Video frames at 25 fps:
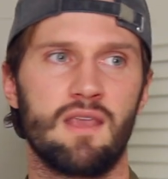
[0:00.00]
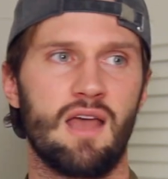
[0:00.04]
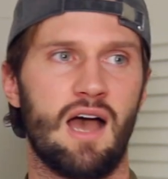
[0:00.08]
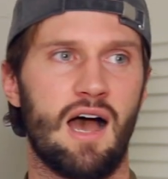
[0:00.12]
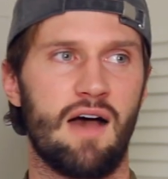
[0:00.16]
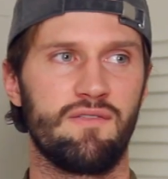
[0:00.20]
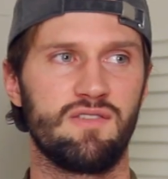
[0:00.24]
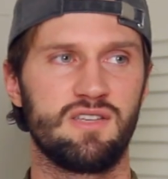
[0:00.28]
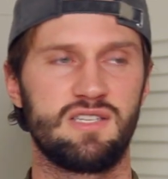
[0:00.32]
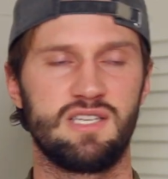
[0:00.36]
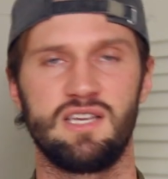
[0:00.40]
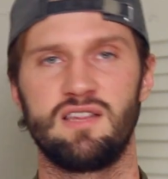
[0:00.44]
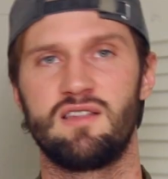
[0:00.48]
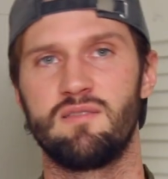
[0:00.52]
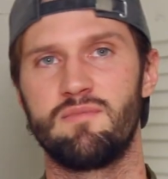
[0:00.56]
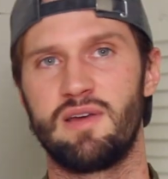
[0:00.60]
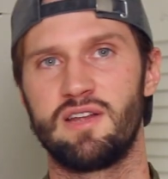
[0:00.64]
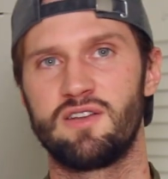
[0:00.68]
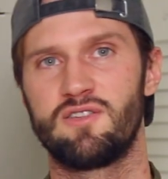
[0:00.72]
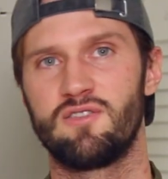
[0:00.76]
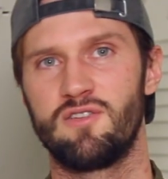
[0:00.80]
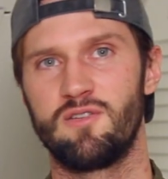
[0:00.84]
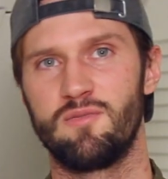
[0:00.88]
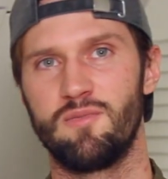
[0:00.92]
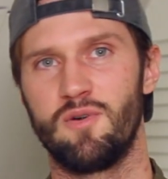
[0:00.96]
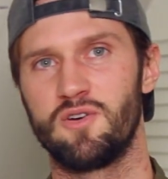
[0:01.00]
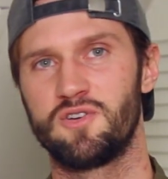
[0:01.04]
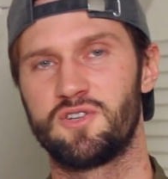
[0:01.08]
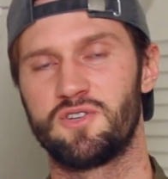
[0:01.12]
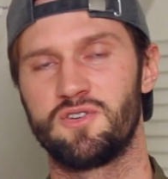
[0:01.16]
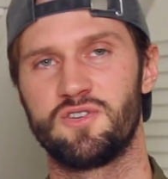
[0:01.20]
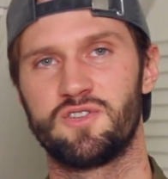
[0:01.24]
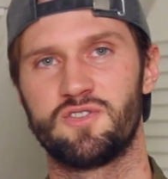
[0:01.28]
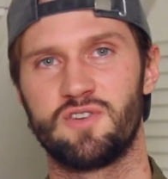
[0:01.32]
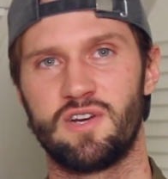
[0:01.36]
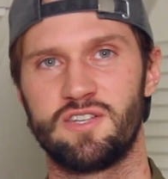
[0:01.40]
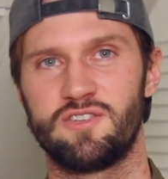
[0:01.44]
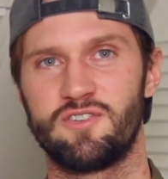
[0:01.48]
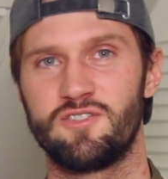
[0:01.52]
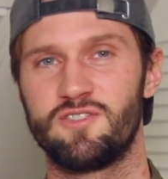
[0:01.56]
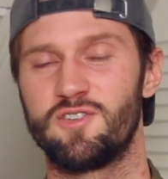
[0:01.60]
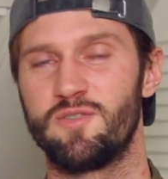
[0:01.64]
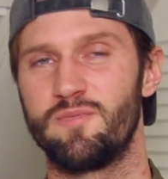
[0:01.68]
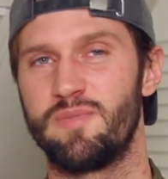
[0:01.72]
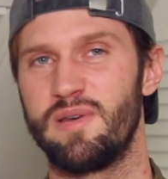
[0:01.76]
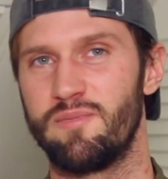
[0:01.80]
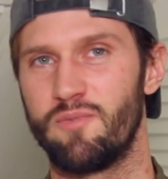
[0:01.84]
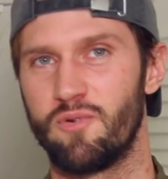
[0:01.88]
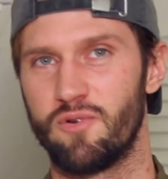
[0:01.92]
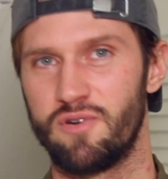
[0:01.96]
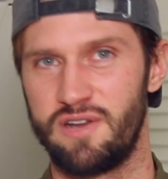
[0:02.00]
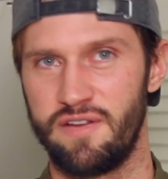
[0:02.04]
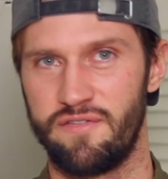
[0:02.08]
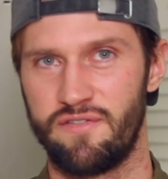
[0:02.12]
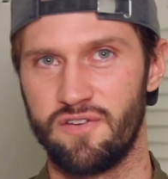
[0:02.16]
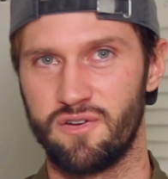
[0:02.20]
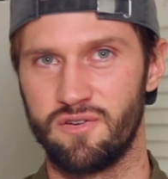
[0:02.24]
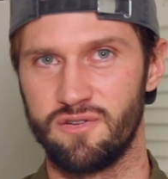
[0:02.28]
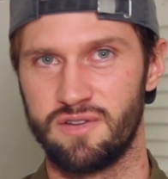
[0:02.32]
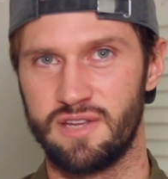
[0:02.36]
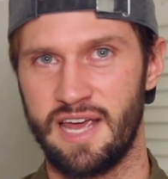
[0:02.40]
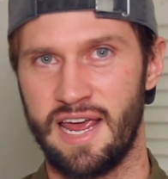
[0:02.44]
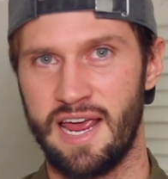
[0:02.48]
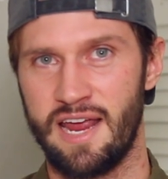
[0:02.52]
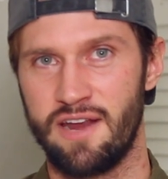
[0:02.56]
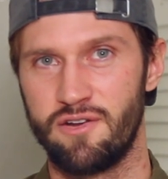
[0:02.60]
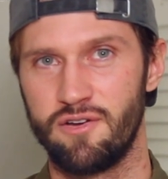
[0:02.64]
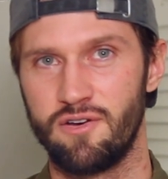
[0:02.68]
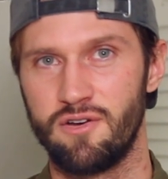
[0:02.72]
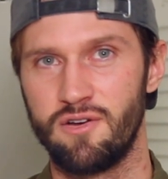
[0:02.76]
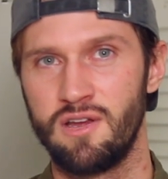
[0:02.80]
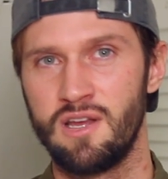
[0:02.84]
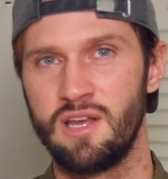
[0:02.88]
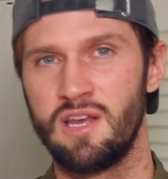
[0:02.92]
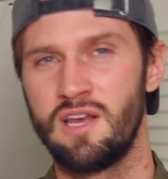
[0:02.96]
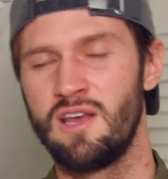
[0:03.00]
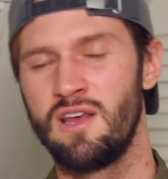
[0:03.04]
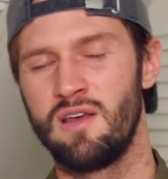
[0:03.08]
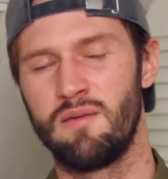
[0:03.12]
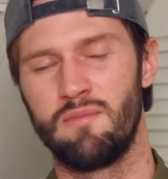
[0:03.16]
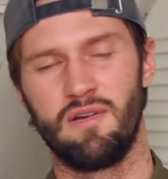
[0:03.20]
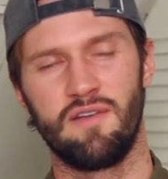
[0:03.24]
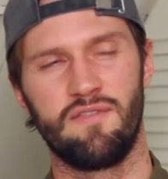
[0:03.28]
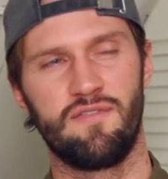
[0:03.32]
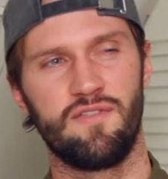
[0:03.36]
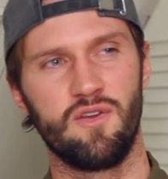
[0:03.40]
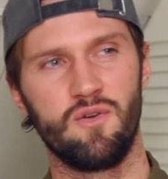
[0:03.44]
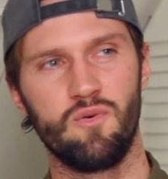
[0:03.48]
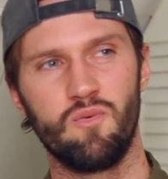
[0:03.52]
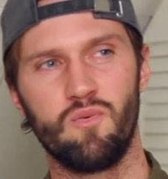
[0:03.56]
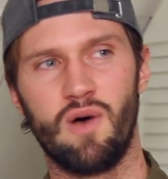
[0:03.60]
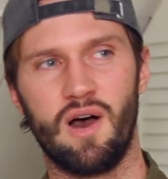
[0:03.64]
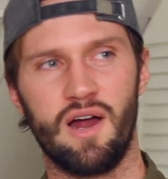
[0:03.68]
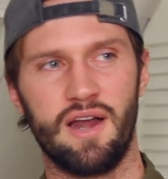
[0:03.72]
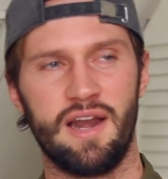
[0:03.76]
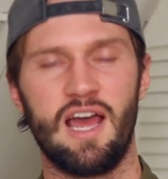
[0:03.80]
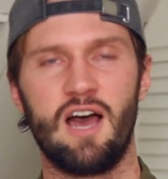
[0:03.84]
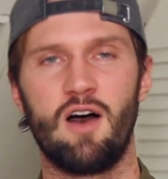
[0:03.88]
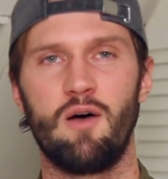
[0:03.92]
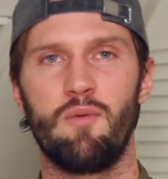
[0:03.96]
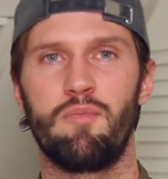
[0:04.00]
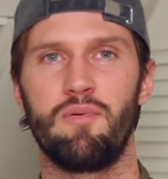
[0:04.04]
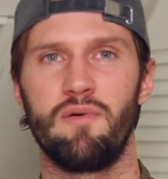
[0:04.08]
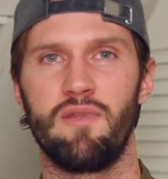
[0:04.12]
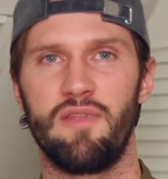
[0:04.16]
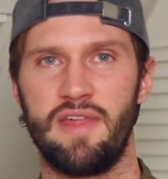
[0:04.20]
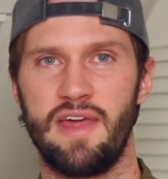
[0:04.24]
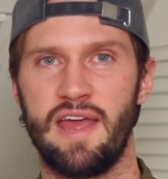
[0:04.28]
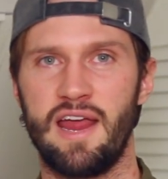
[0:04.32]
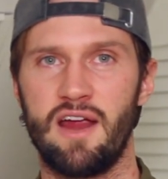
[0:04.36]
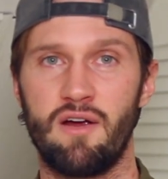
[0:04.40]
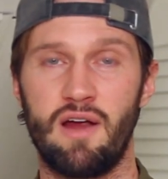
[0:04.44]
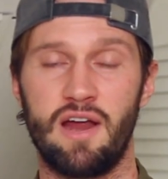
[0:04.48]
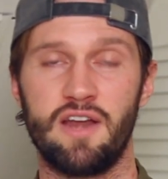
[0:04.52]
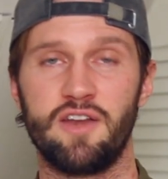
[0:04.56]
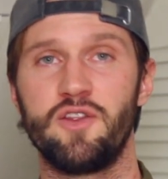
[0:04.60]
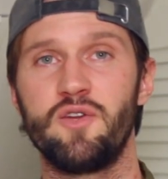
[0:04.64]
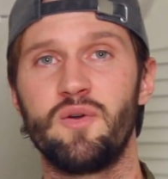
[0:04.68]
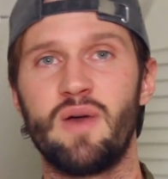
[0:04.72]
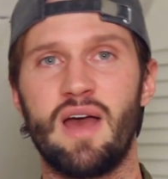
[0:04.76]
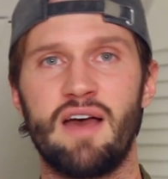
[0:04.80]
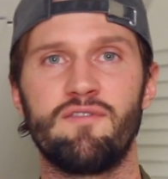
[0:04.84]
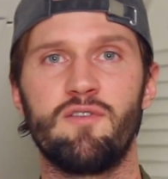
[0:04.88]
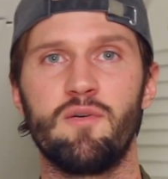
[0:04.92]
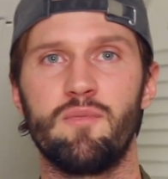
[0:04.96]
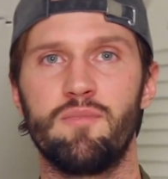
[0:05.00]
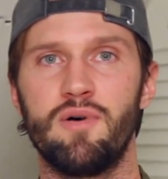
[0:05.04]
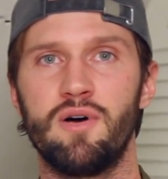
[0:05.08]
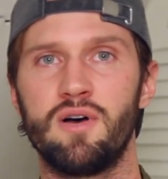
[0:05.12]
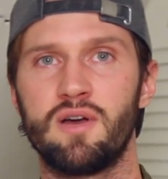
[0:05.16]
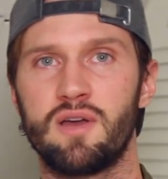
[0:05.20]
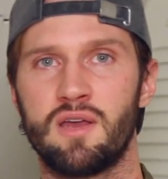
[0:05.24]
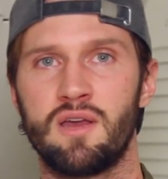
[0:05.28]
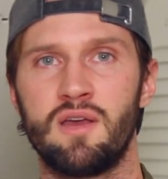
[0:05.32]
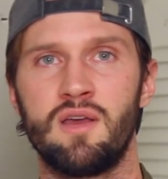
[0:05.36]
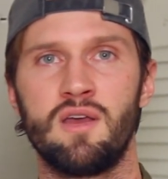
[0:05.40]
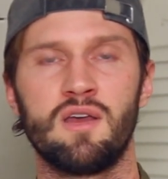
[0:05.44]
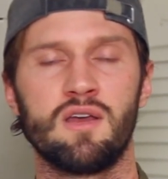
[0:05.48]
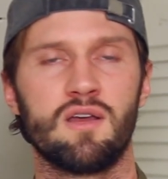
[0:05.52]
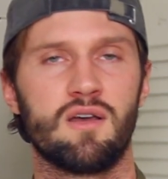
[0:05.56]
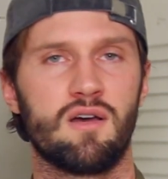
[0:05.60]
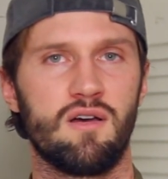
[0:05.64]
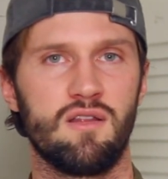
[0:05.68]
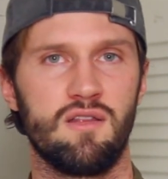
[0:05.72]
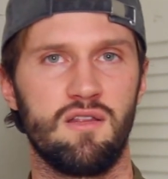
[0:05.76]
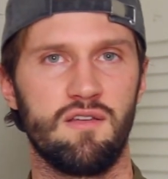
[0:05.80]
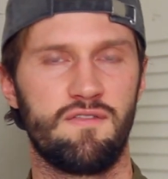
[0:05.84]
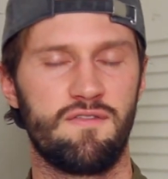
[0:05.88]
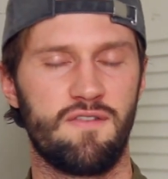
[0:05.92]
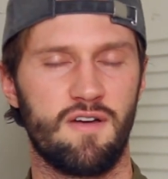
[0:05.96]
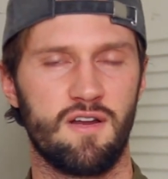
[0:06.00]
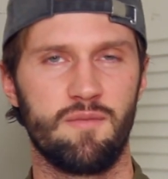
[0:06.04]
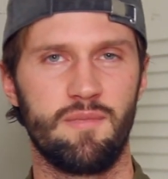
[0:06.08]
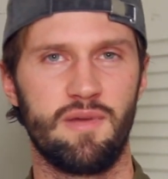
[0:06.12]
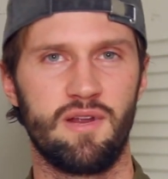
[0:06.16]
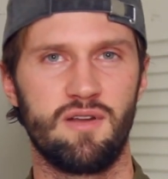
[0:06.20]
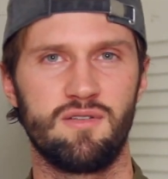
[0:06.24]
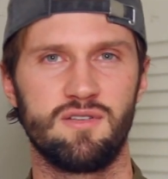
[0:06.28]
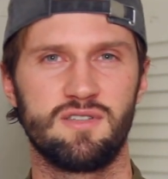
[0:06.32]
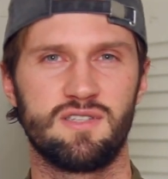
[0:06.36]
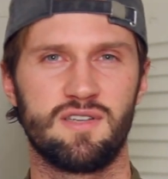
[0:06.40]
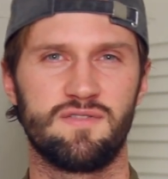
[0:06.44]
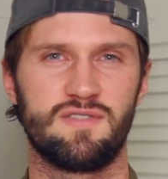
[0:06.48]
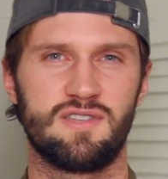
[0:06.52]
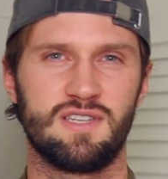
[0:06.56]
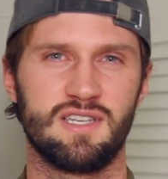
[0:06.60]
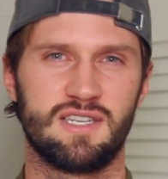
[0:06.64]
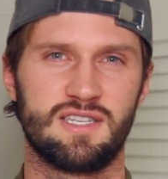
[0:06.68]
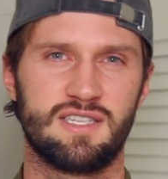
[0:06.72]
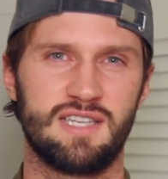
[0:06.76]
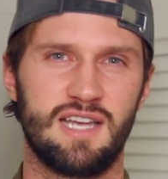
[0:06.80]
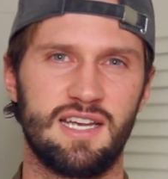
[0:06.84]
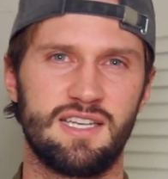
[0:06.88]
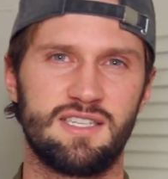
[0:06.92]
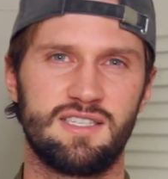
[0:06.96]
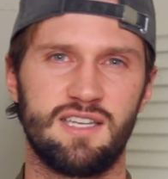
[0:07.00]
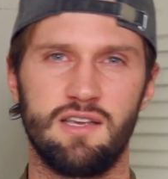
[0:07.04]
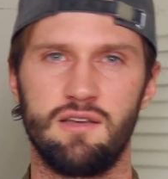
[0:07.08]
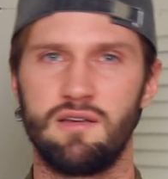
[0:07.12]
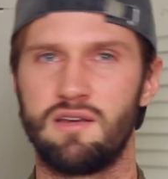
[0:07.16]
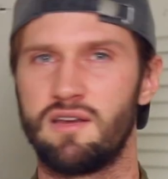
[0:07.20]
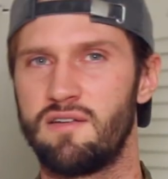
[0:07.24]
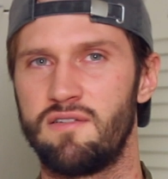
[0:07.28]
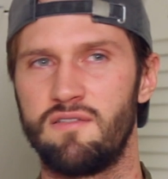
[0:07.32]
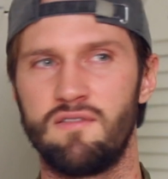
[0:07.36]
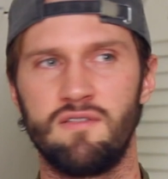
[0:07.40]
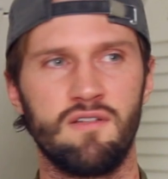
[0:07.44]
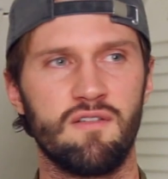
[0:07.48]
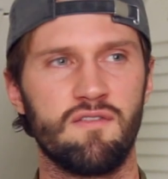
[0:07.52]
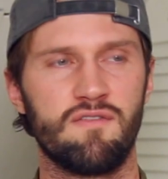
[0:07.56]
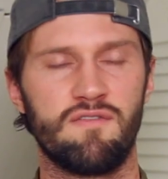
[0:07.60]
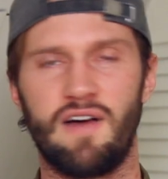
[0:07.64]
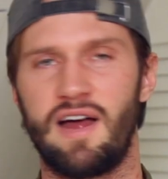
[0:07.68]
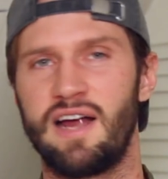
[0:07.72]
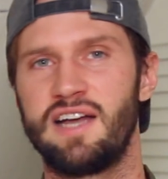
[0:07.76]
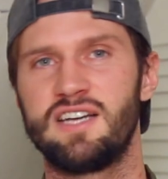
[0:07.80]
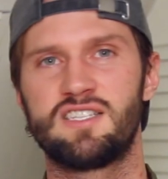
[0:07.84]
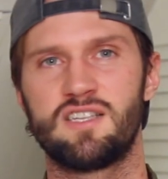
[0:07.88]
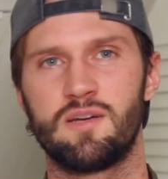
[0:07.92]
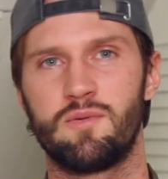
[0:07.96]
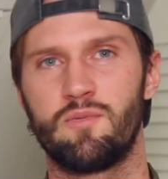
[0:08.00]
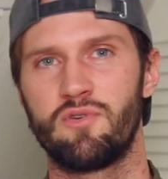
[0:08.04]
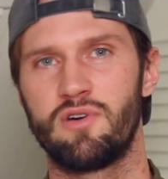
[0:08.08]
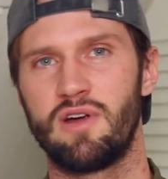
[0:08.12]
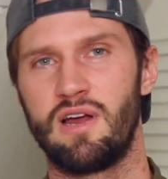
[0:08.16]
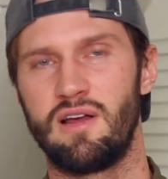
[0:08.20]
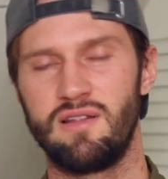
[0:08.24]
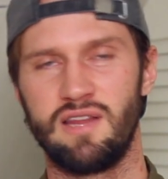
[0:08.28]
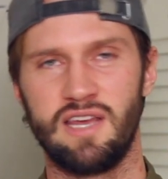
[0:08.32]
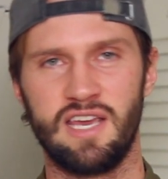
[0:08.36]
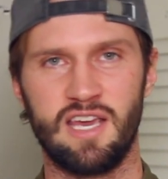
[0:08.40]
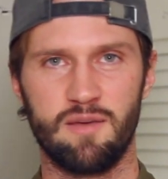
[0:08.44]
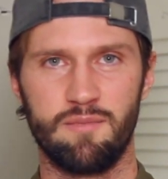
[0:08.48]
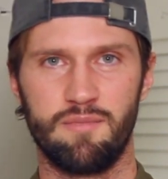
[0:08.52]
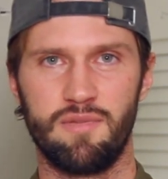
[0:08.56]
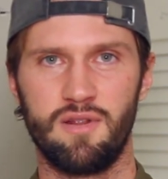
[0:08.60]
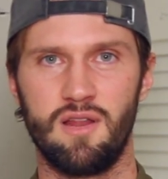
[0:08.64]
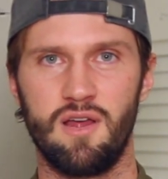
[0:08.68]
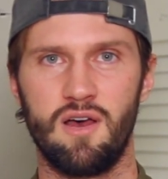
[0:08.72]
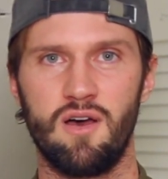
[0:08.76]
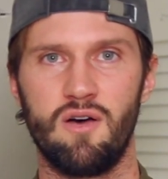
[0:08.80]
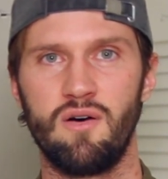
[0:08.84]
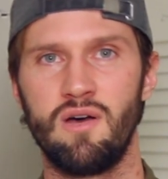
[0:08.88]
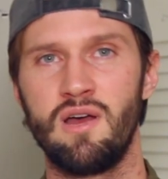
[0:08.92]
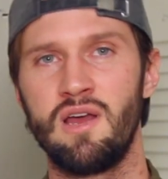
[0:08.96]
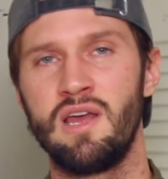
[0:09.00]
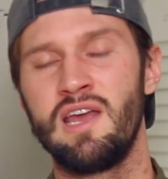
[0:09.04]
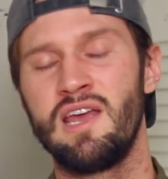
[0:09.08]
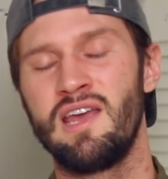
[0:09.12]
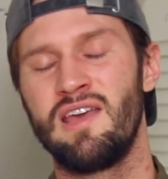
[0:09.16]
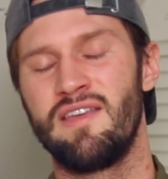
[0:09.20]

Obviously, the mental and emotional stressors are a bit more difficult to handle, but if you want help there, I do have a book called The Fundamentals of Success that you can find somewhere. I'll link it below.